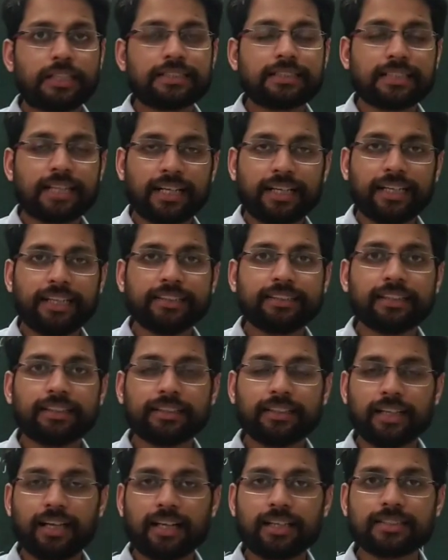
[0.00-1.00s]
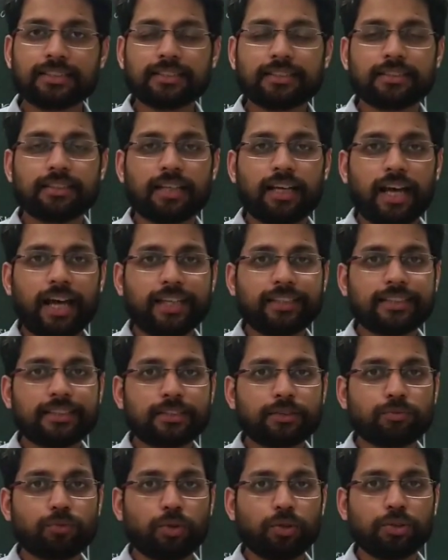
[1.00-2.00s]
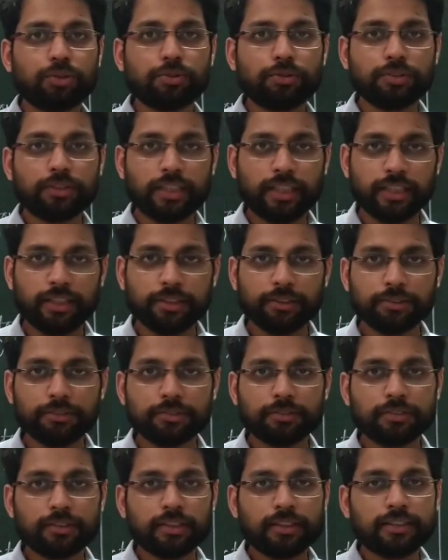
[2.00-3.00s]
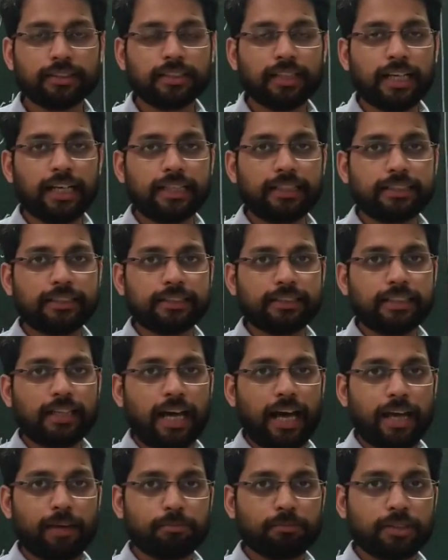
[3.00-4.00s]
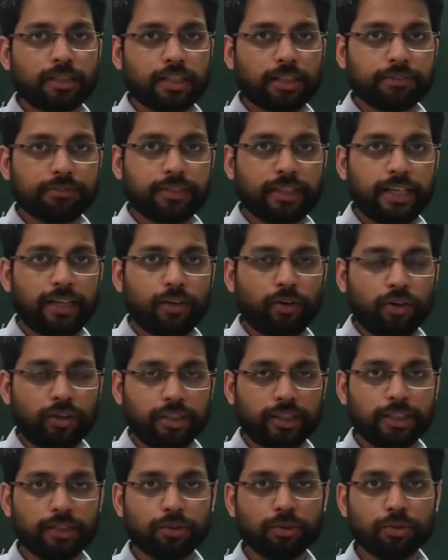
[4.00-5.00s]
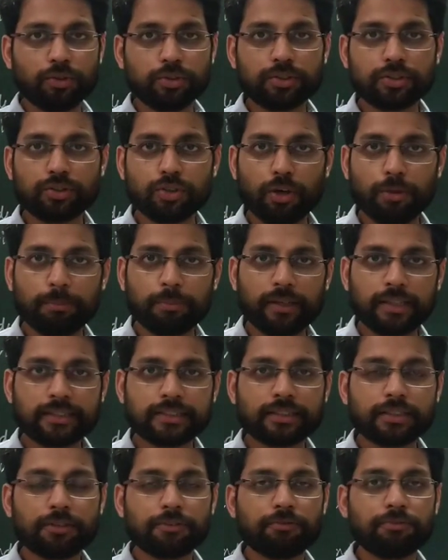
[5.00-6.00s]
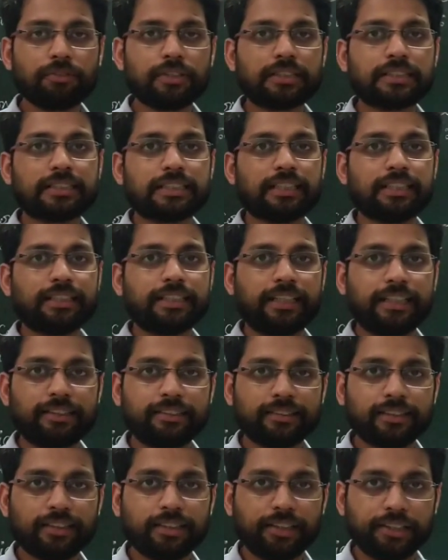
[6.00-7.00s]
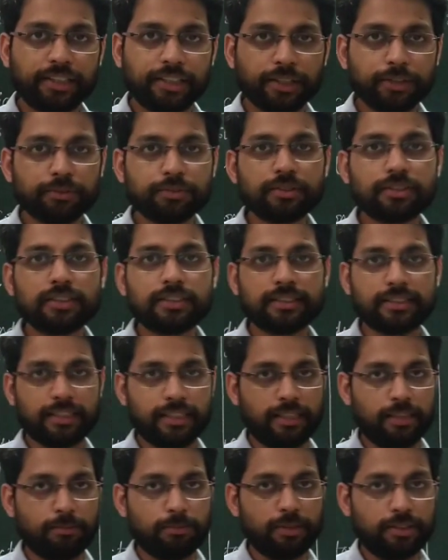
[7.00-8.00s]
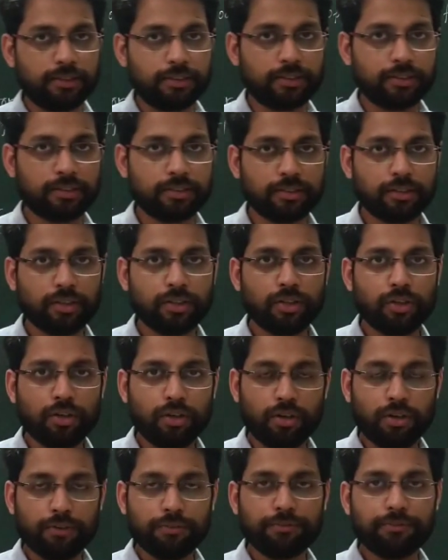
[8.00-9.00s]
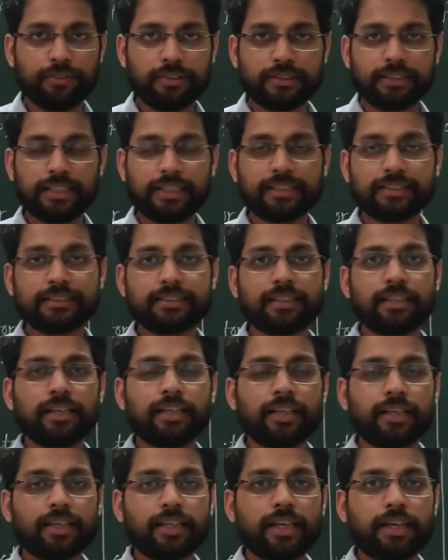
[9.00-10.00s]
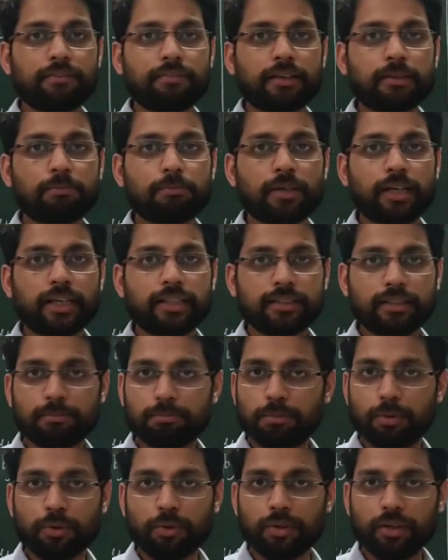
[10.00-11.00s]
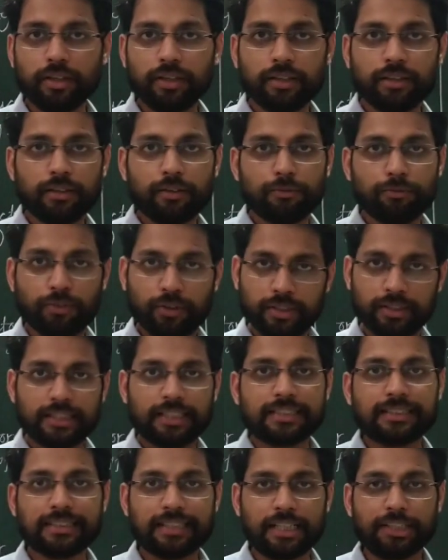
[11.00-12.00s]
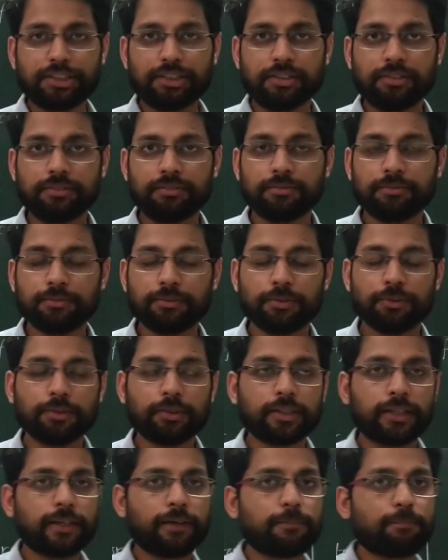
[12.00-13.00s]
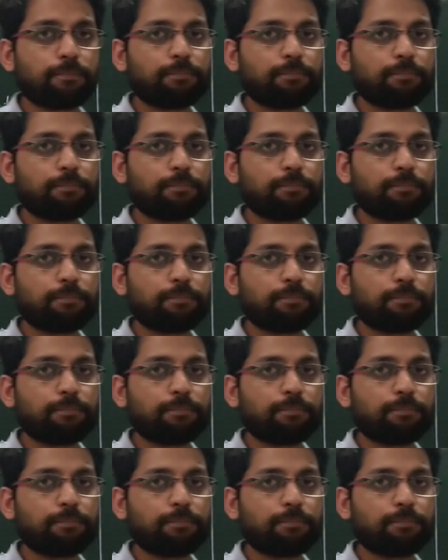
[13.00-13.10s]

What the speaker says: starting the class, I just want to tell you that I am covering only those topics which are in the reduced syllabus of physics given by the board for this session. Okay,